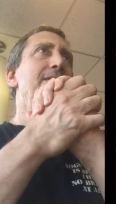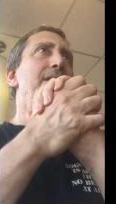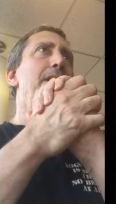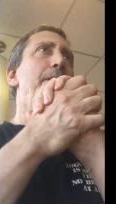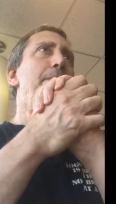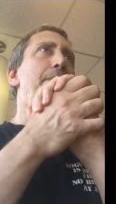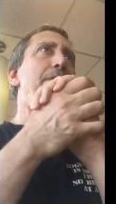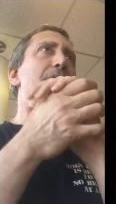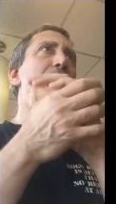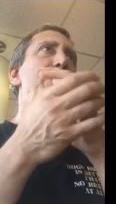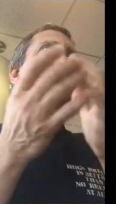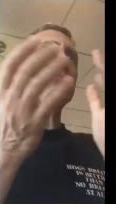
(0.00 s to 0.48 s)

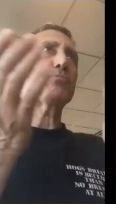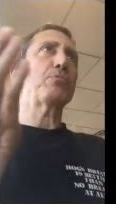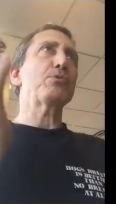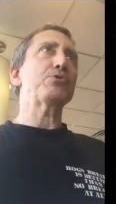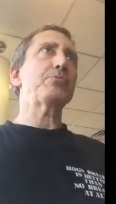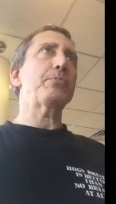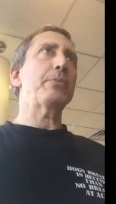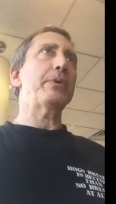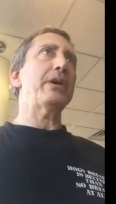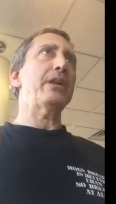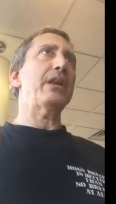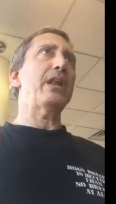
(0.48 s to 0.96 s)
yeah, but you know? he's
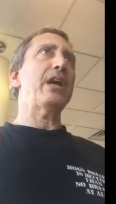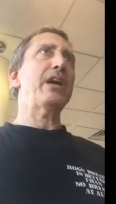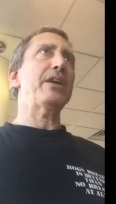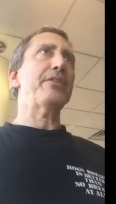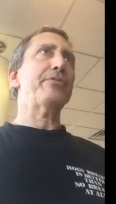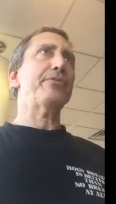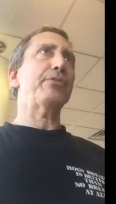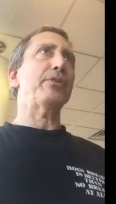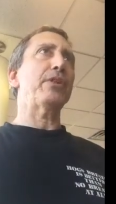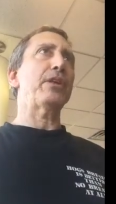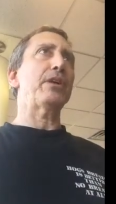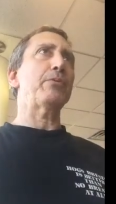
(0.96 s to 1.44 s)
supposed to be an
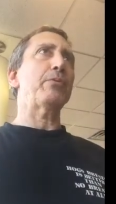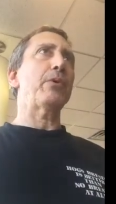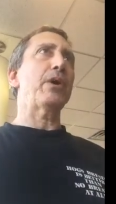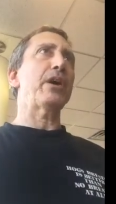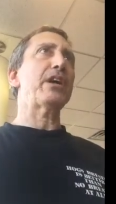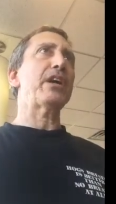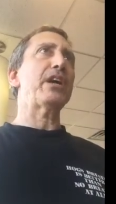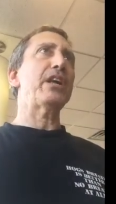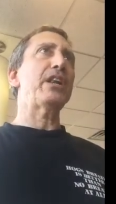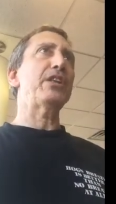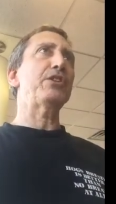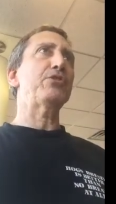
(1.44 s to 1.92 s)
athlete.
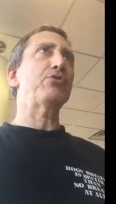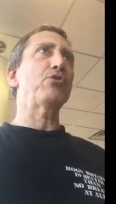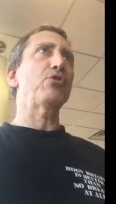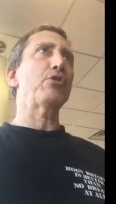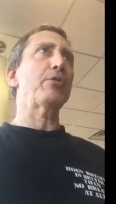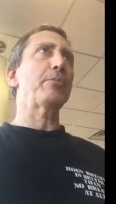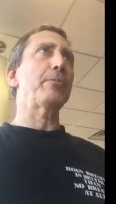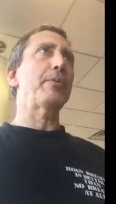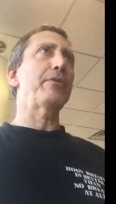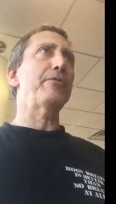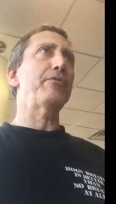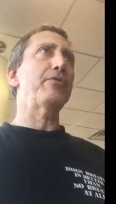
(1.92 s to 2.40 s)
Why can't he
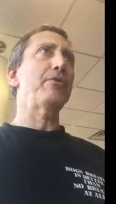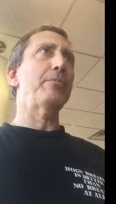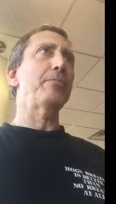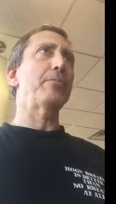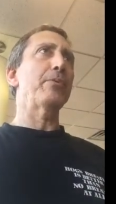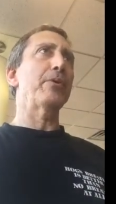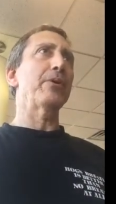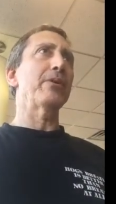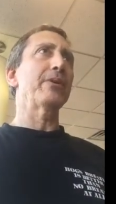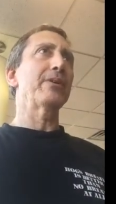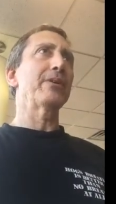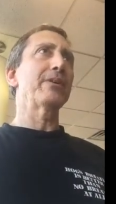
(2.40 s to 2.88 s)
talk he's about
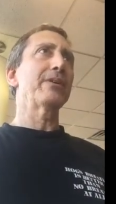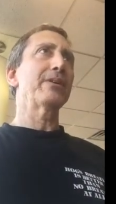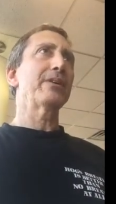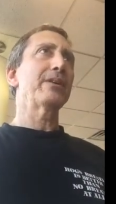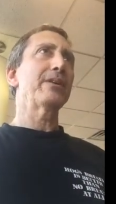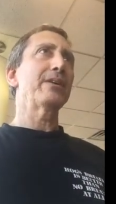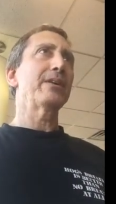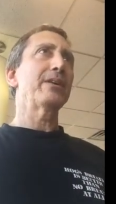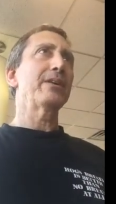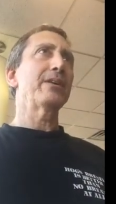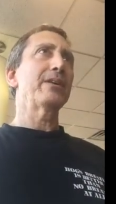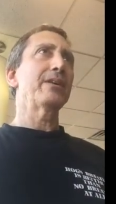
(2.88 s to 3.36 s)
football? An
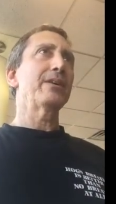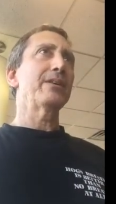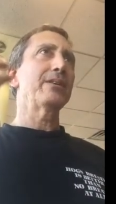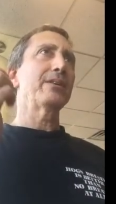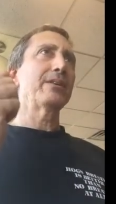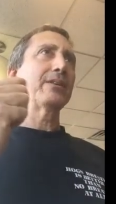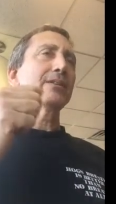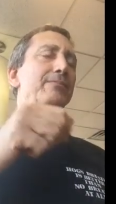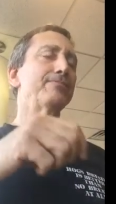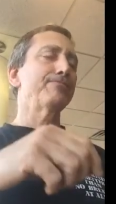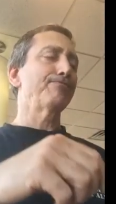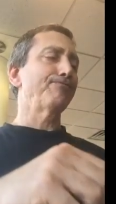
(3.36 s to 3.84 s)
athlete? What did he
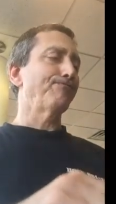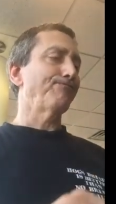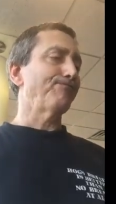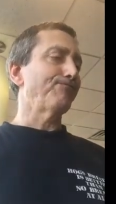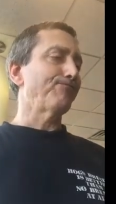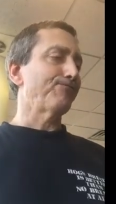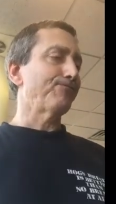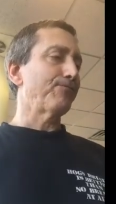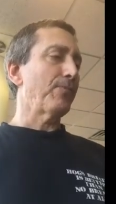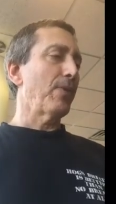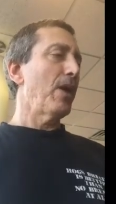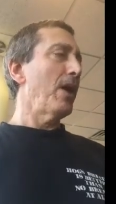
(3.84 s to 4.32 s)

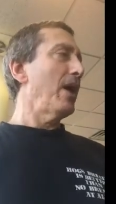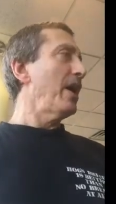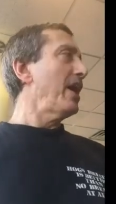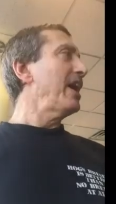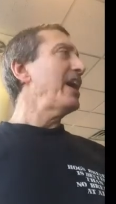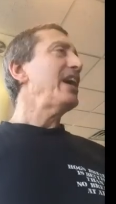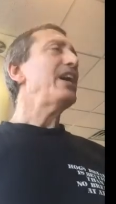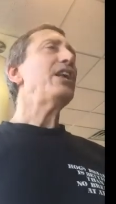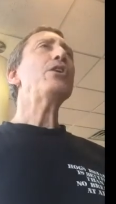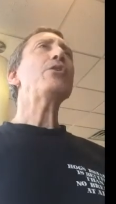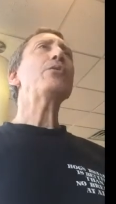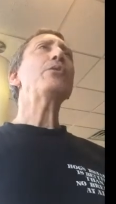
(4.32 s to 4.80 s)
play?
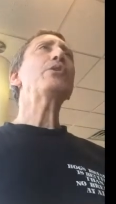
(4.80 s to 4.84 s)
You